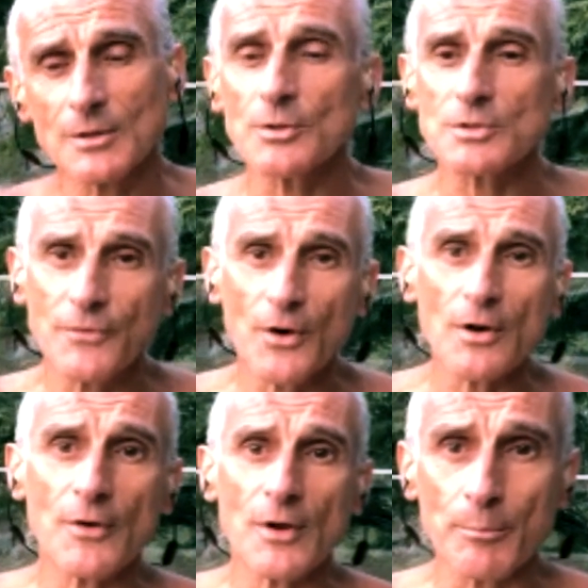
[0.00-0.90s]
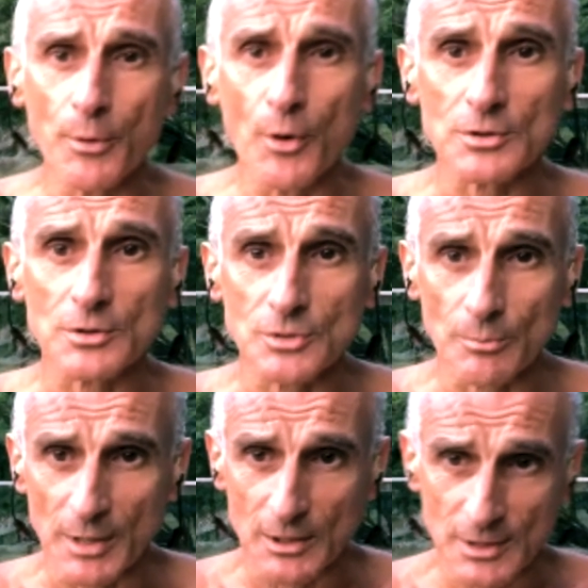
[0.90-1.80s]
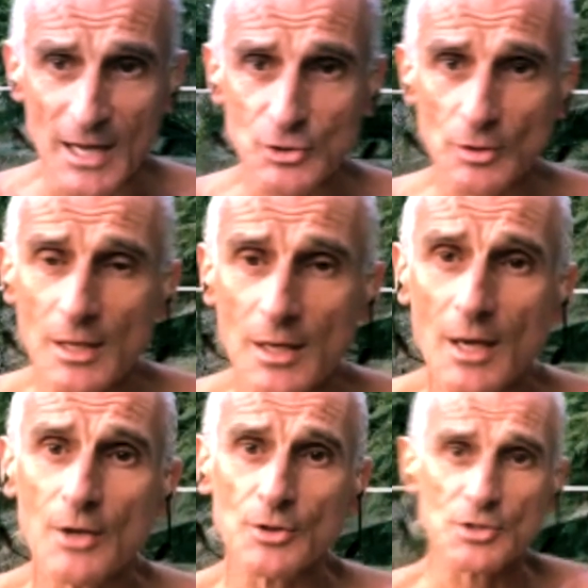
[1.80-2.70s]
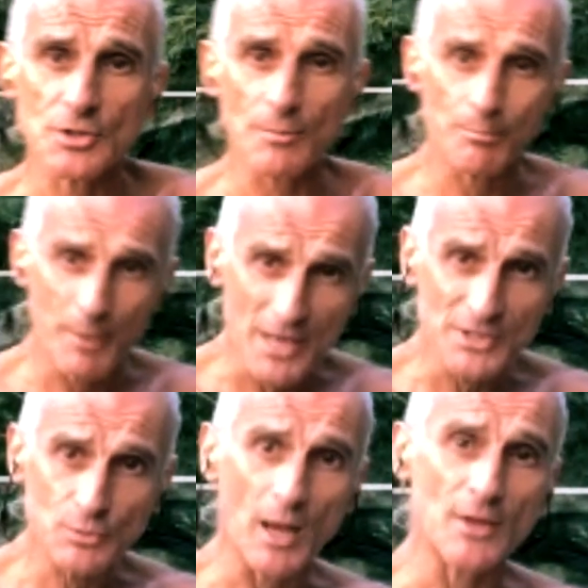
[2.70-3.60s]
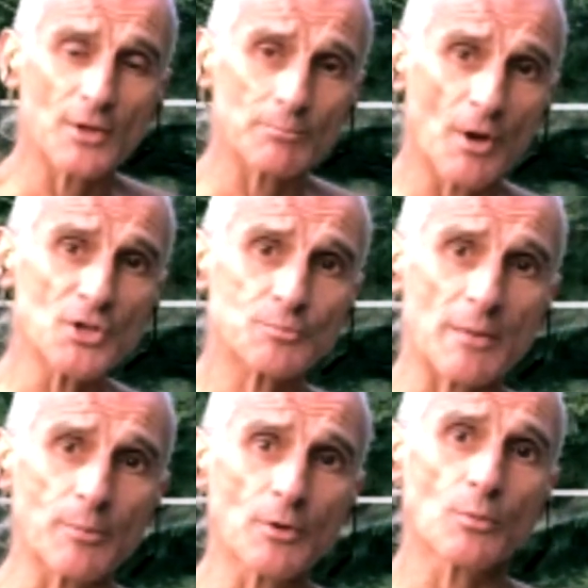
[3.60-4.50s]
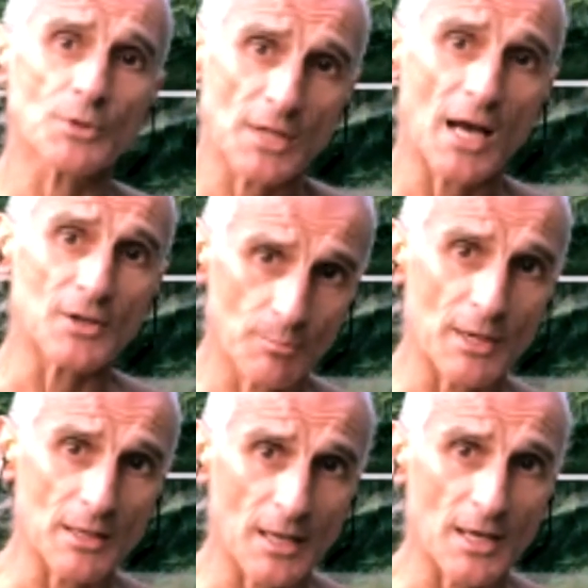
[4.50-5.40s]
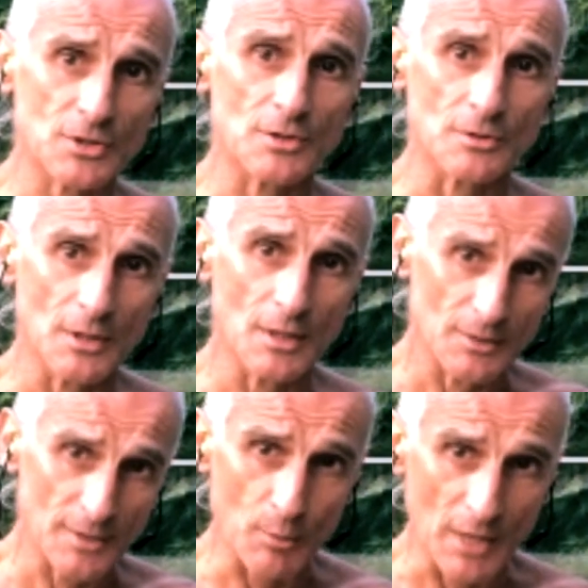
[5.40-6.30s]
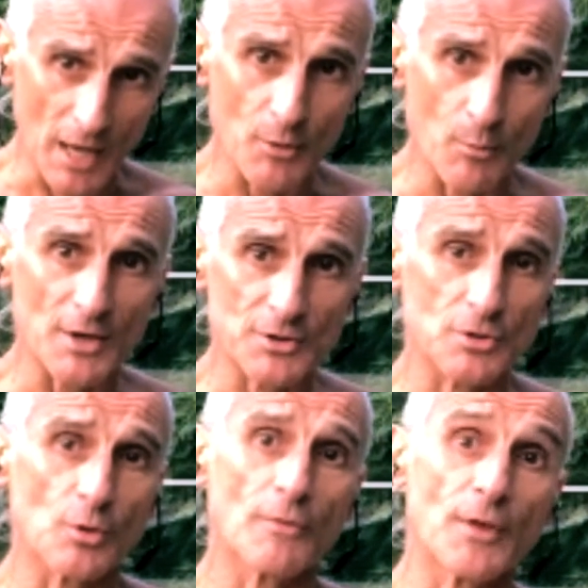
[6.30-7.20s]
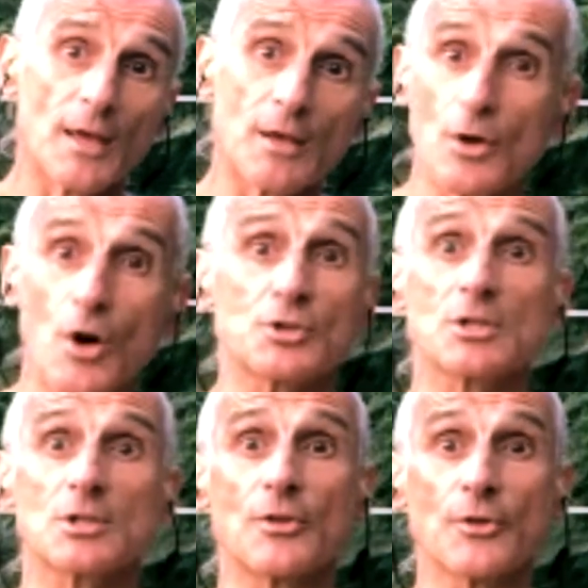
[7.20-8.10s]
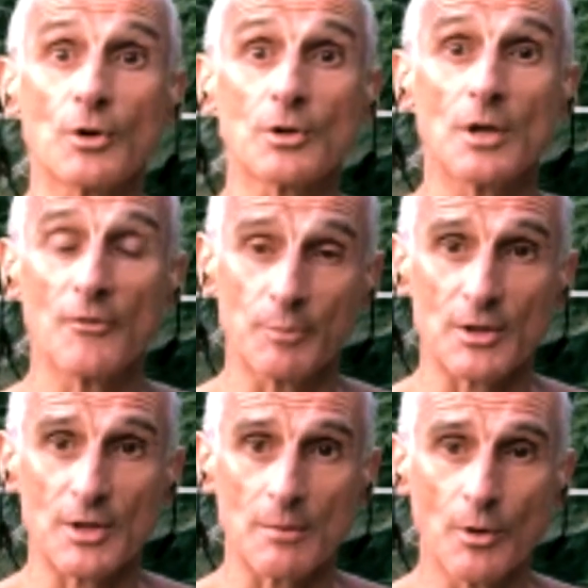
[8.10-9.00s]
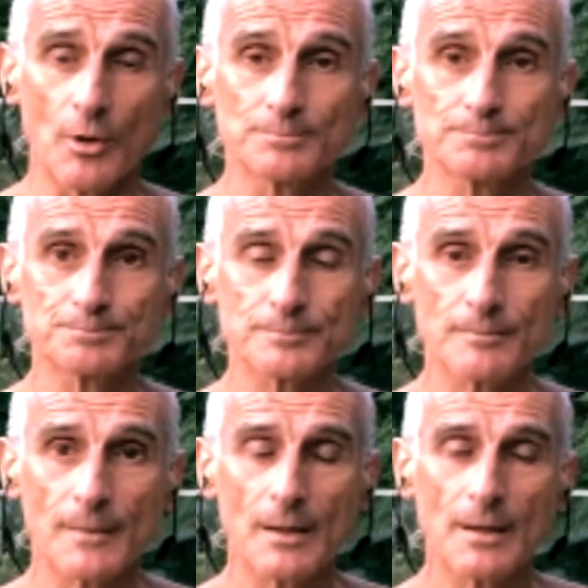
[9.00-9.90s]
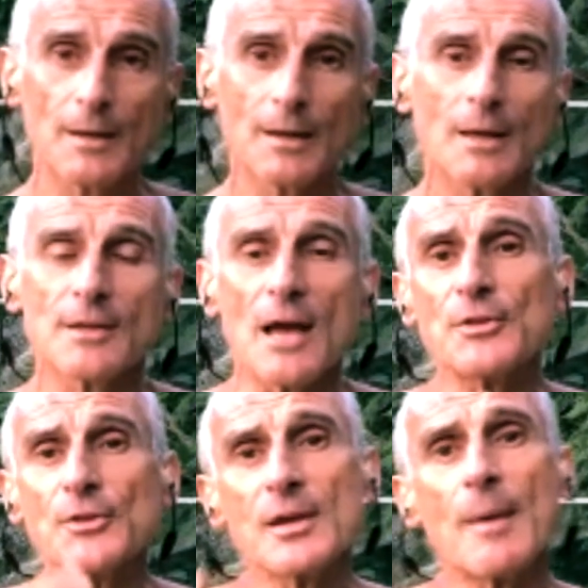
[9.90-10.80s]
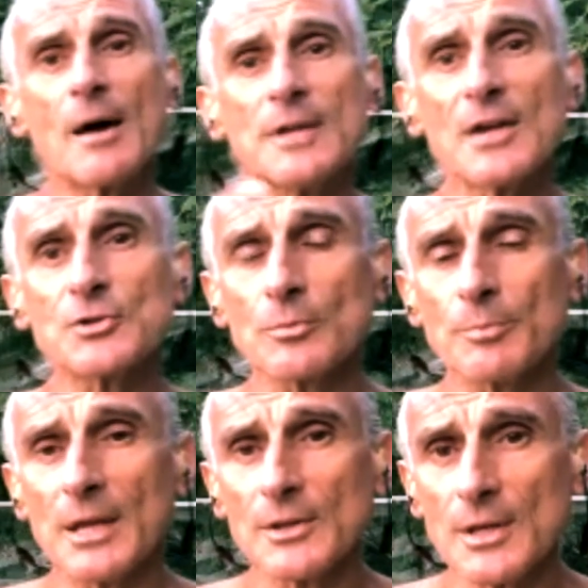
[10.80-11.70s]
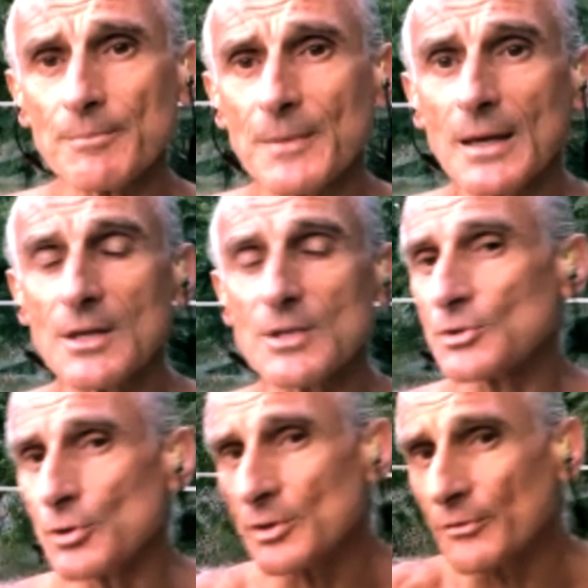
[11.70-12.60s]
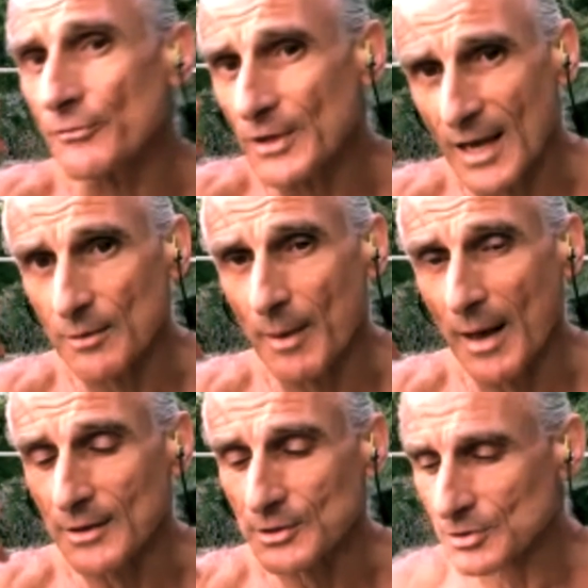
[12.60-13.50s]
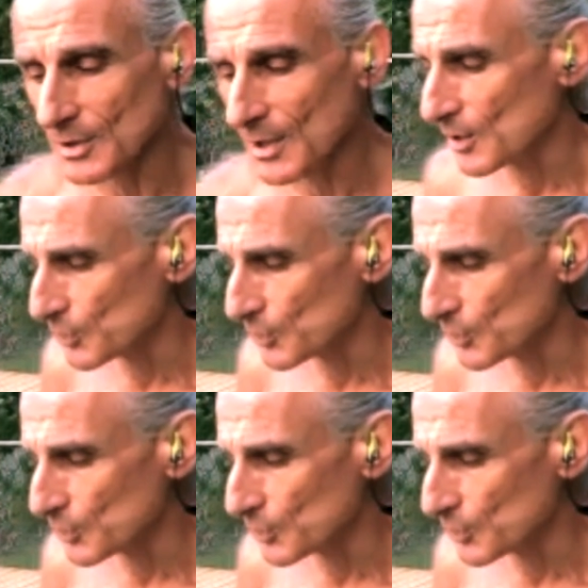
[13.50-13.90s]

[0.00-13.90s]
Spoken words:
So it's very, very important to breathe naturally, because it's the best way that most people will start to breathe less than they would otherwise do if they consciously thought of breathing more. The other thing about natural breathing is that you can forget about it.